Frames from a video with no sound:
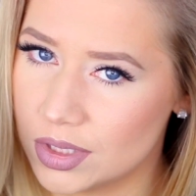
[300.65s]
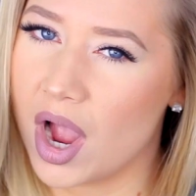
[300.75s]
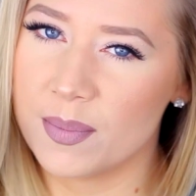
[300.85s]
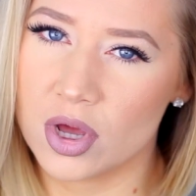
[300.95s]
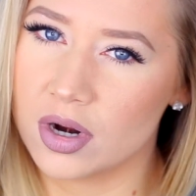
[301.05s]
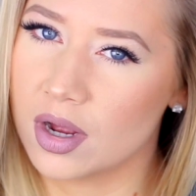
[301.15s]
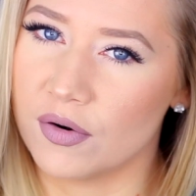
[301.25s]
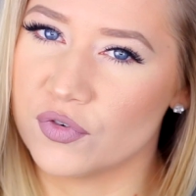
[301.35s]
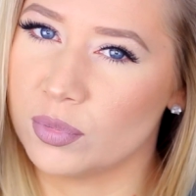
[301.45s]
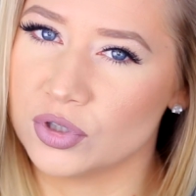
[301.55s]
I'm not
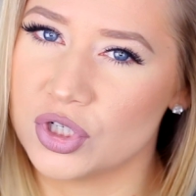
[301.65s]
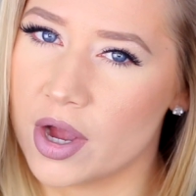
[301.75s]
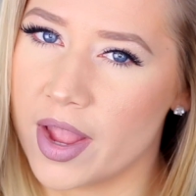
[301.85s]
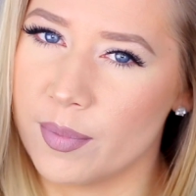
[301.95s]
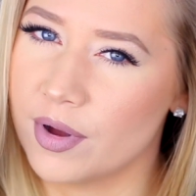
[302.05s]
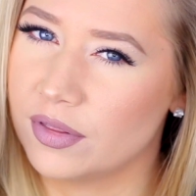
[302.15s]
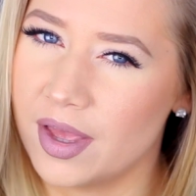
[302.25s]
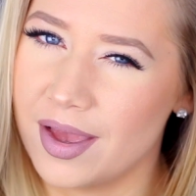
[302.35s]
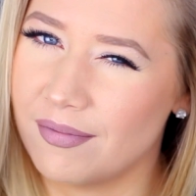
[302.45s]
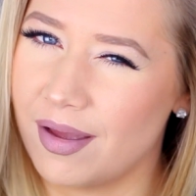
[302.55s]
uncomfortable talking about
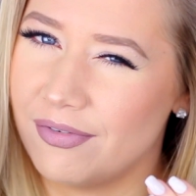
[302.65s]
that.